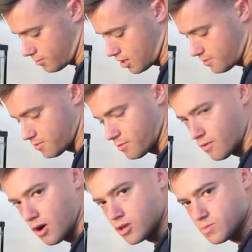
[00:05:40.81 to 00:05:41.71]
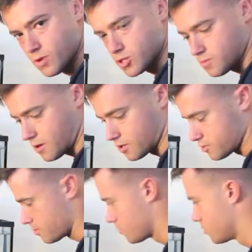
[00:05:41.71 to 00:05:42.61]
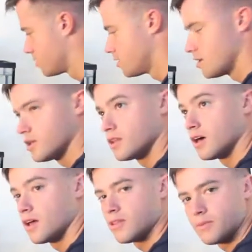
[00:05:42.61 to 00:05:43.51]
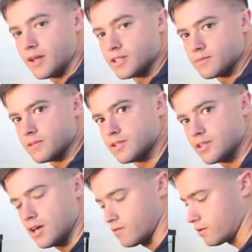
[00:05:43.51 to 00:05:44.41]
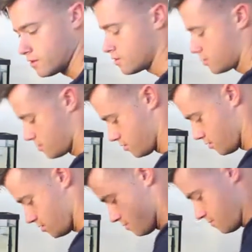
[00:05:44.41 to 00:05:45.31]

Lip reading: keep them in water as much as possible. The plants I'm going to save at least. So,